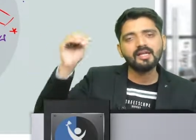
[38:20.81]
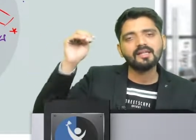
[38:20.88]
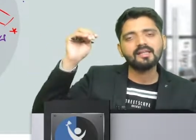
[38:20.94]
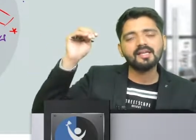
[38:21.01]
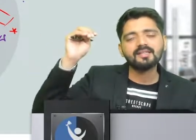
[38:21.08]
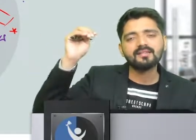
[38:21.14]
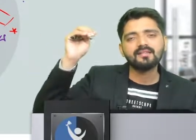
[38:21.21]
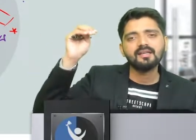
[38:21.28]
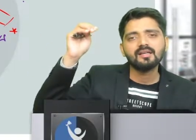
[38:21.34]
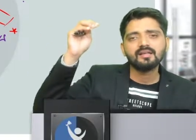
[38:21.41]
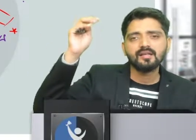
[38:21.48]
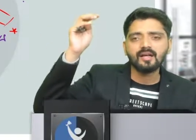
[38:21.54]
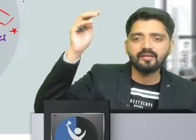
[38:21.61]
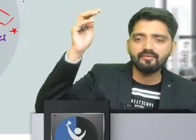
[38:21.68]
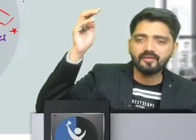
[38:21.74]
Yes,
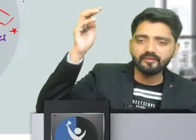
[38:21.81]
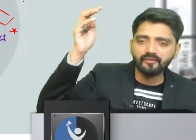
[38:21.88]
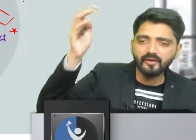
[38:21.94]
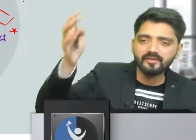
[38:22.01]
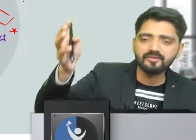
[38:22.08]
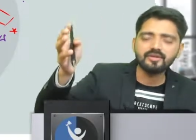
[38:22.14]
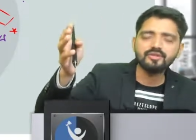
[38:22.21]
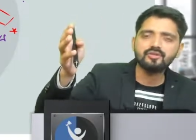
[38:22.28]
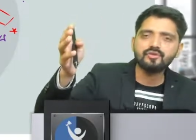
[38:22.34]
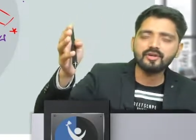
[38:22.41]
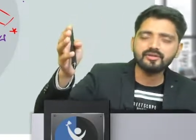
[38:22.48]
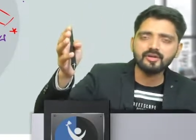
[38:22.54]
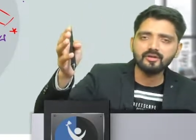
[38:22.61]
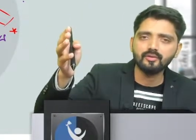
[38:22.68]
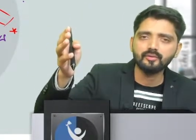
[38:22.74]
the first
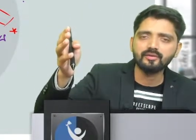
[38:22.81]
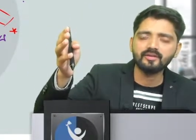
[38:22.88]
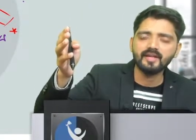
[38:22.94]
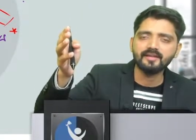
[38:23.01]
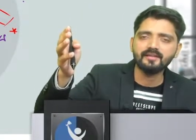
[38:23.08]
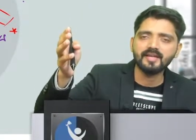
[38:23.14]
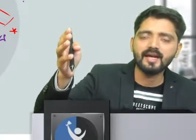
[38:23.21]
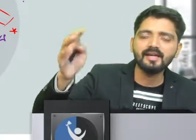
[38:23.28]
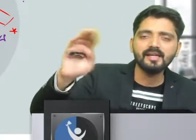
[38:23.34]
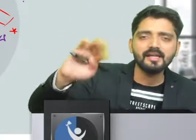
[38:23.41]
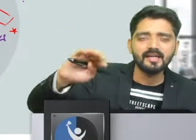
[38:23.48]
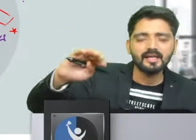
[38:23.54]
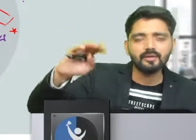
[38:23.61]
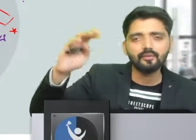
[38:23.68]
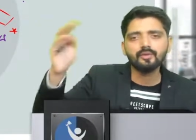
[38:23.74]
structure looks like that.
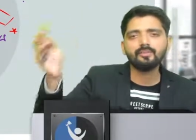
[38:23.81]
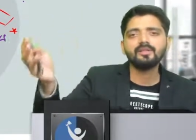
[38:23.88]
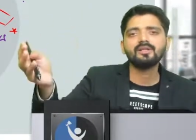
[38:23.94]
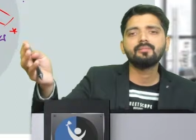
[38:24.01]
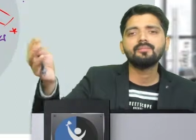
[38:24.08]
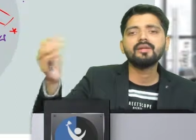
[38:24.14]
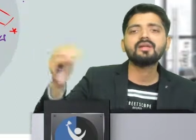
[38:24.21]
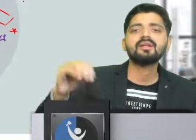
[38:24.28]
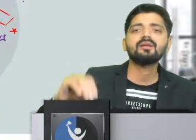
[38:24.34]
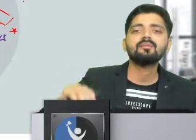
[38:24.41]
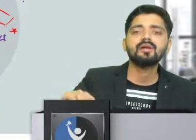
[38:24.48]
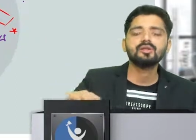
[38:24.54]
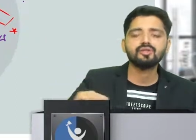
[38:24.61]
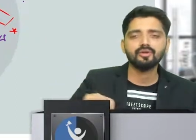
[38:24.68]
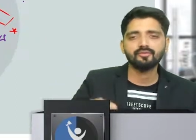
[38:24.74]
It will be the mirror
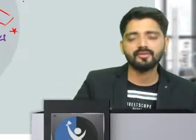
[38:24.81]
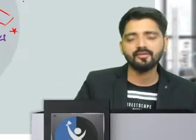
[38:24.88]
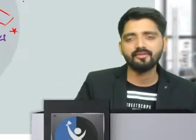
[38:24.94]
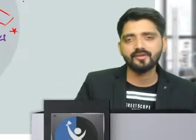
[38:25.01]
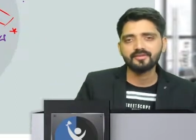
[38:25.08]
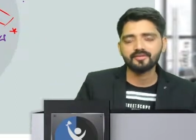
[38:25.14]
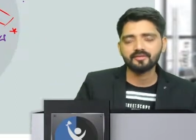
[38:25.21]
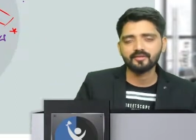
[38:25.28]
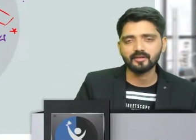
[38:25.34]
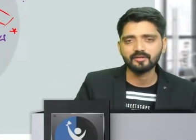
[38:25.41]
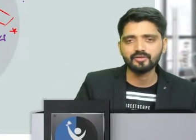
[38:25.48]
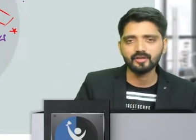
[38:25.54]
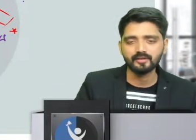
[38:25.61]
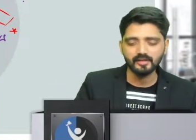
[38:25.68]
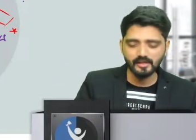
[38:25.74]
image of the first
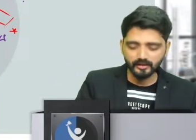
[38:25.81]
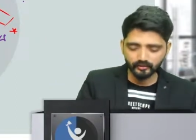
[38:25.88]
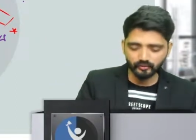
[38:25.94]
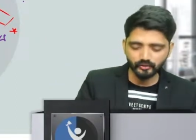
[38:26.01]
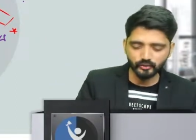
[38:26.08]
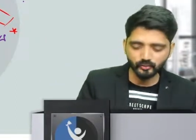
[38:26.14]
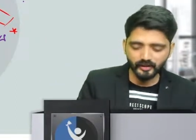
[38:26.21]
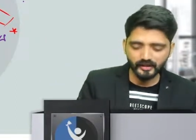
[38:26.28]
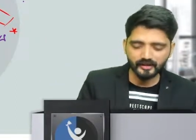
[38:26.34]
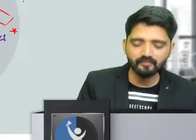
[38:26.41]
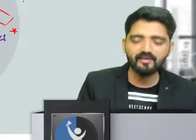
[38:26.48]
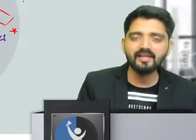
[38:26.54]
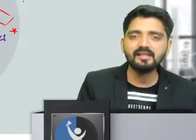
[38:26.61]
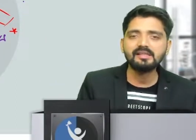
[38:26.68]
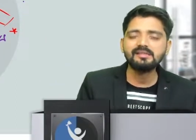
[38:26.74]
structure, so you can
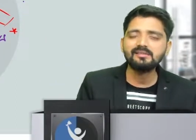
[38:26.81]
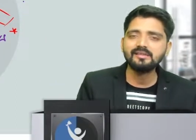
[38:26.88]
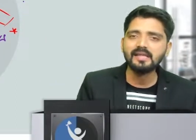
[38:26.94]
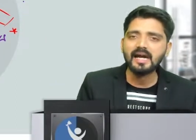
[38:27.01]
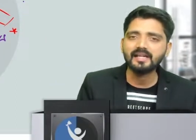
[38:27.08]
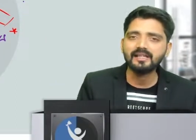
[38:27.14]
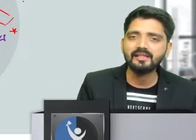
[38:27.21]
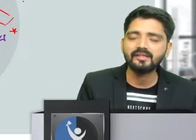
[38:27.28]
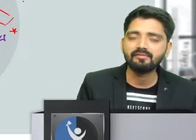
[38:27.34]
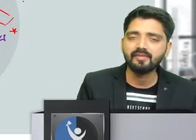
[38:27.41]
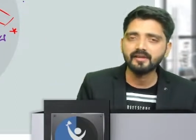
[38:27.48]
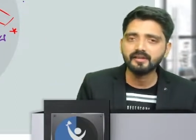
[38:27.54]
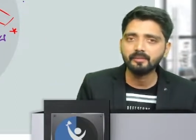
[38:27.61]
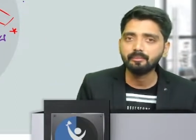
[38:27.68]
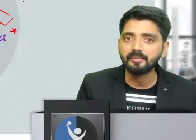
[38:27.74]
very easily
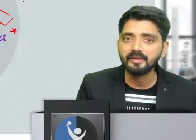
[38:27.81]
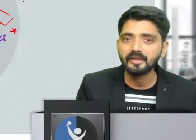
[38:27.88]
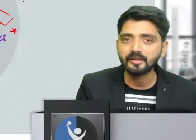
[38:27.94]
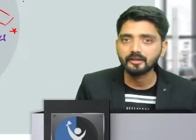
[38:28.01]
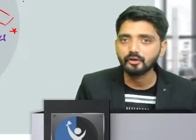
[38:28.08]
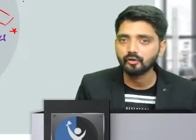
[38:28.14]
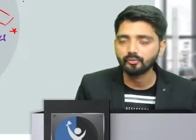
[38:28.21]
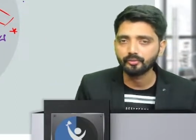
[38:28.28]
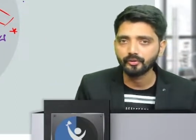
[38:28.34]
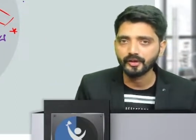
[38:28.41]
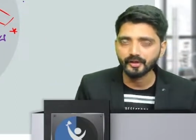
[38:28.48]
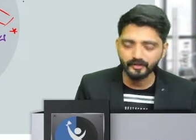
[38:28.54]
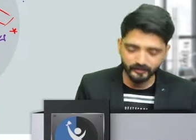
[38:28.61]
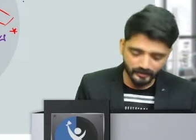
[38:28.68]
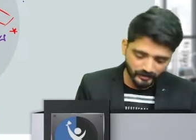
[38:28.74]
identify the P and Q
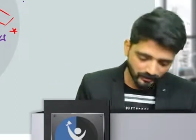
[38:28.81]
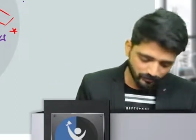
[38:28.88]
product.